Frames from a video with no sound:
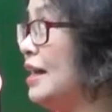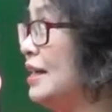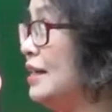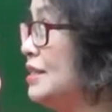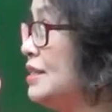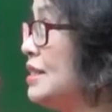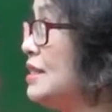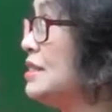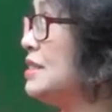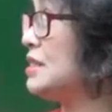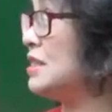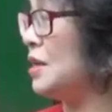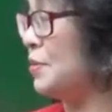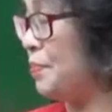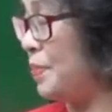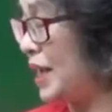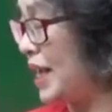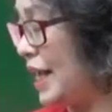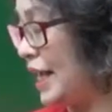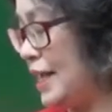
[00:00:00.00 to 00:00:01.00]
it is the
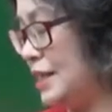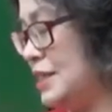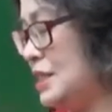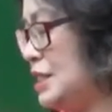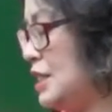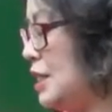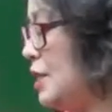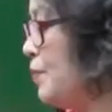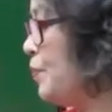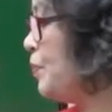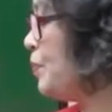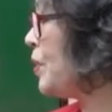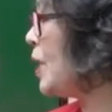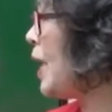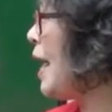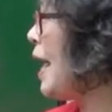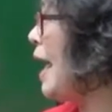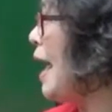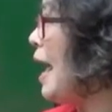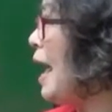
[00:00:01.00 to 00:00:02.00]
biggest.
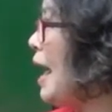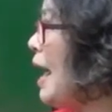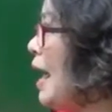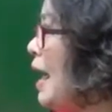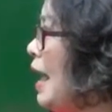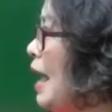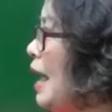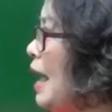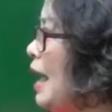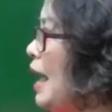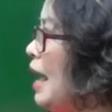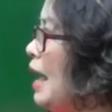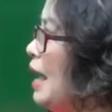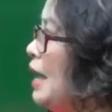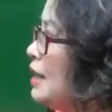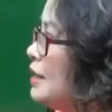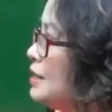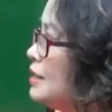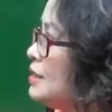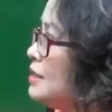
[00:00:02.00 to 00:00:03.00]

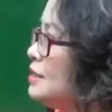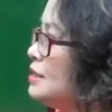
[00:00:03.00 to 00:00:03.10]
And